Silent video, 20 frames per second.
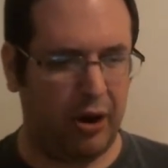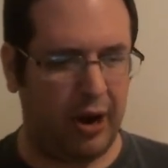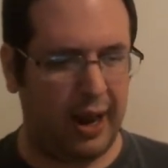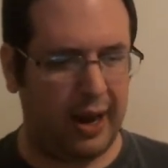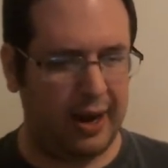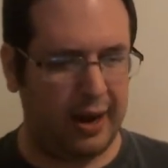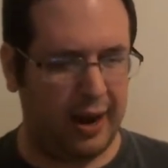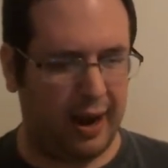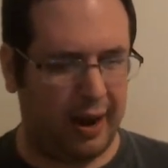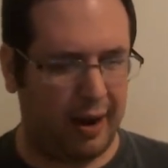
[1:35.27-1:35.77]

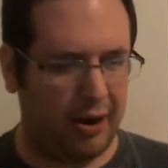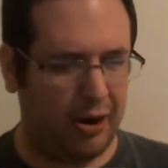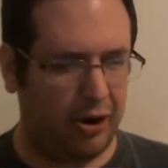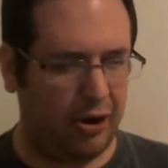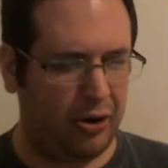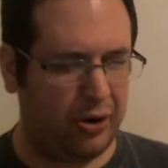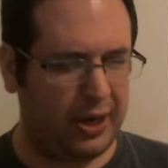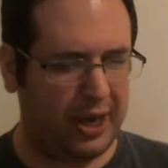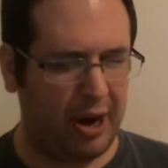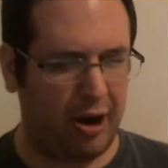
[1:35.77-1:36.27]
And uh,
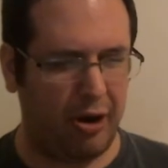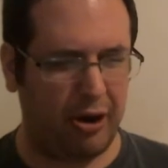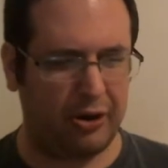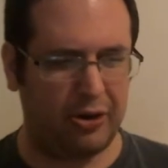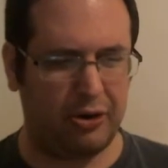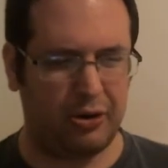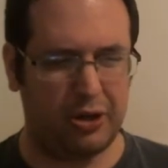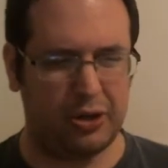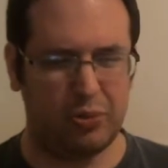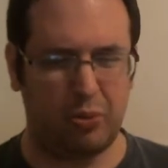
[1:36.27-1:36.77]
her
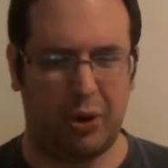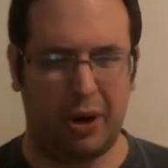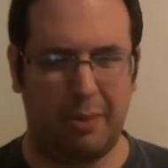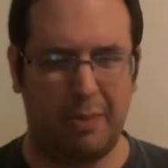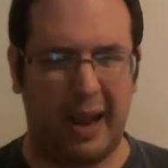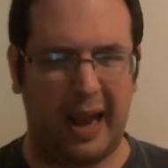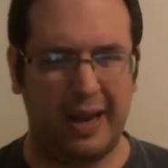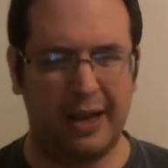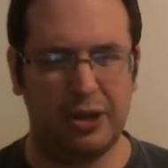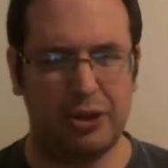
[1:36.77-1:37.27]
character is one of
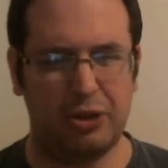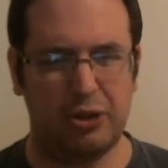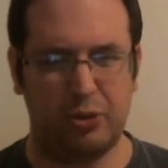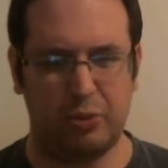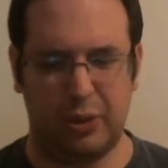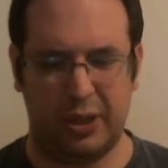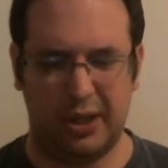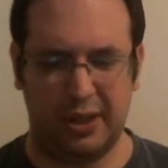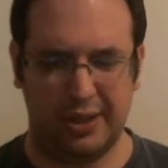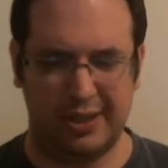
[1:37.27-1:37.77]
my issues
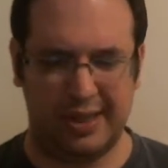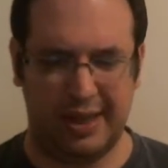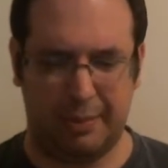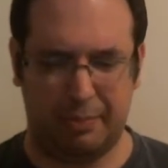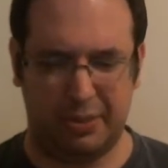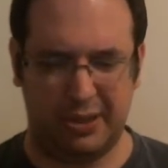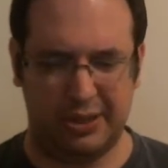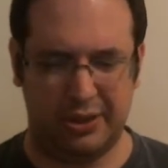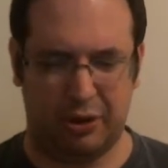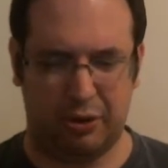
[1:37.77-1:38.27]
with this
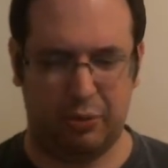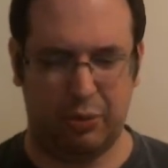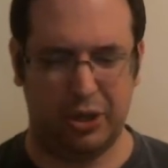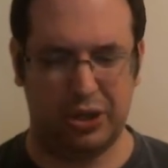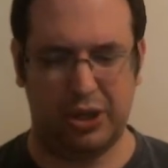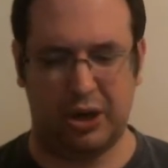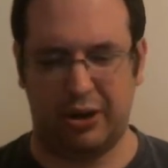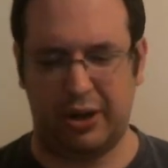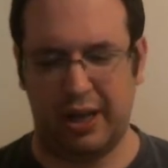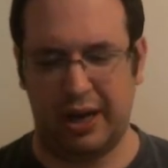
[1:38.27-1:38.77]
episode, which
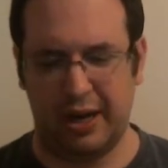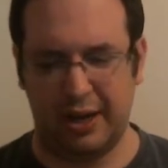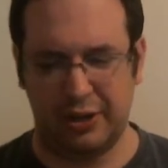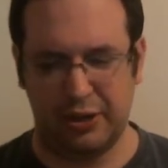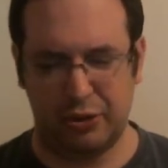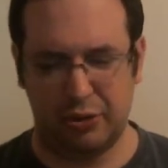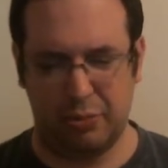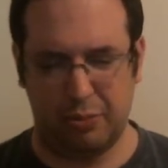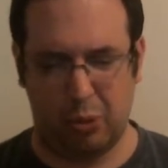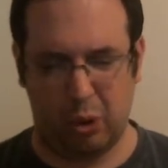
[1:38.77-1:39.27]
I'll get
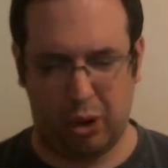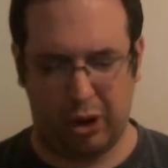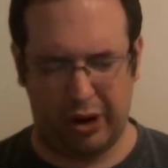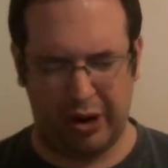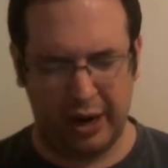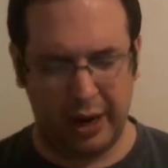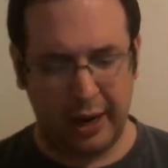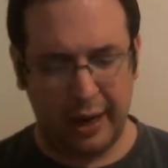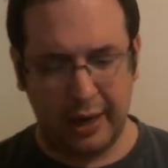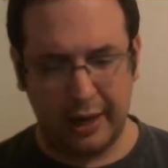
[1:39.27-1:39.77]
into more.